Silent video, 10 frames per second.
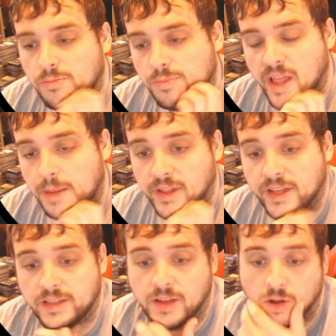
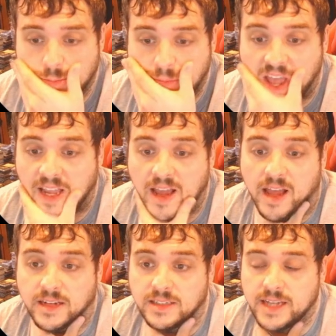Blackblade goes back
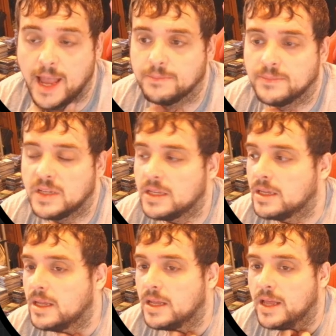on top.
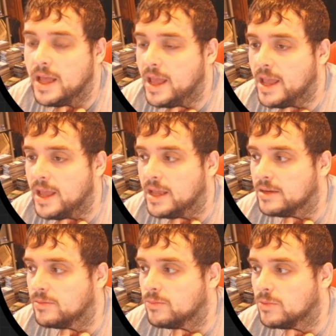
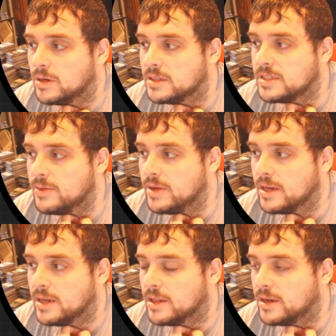And we're going to say we get
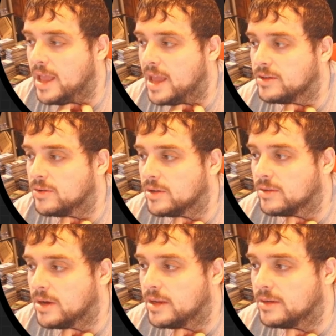another cat token,
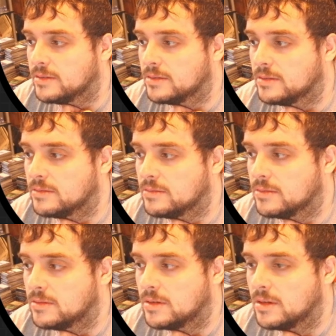right?
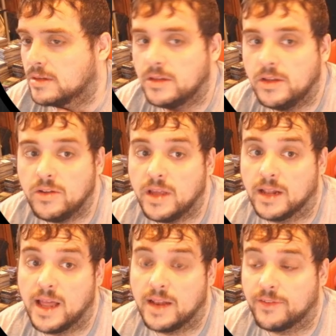You can get a
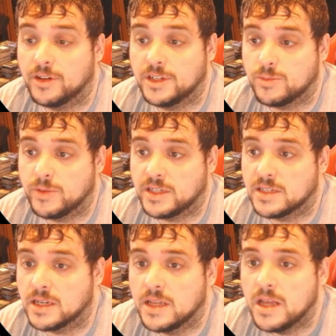lot of early swings
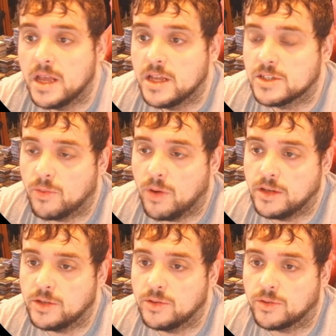in. So 1,
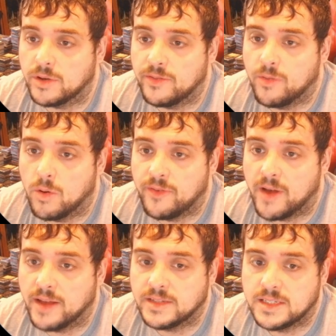2, 3, 4,
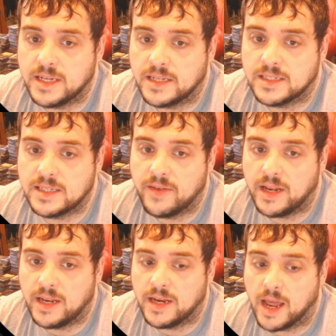5, 6, 7,
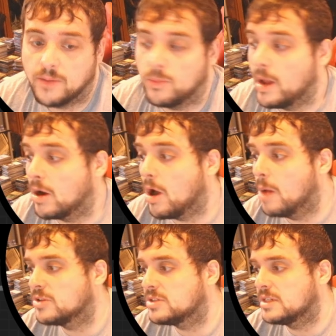8, 9. We are
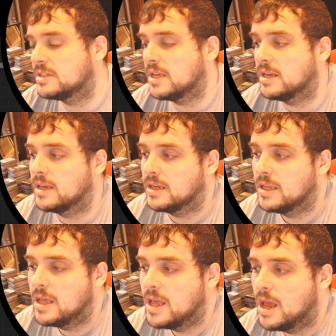almost ascended.
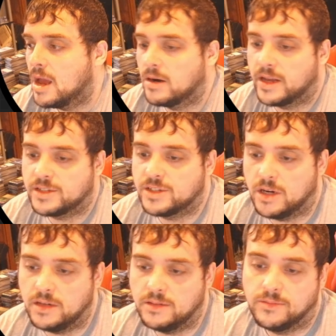Our next
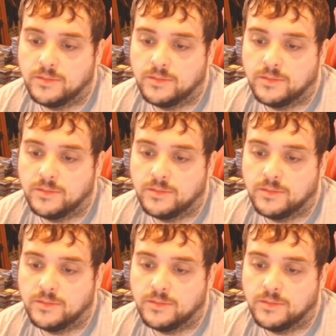turn.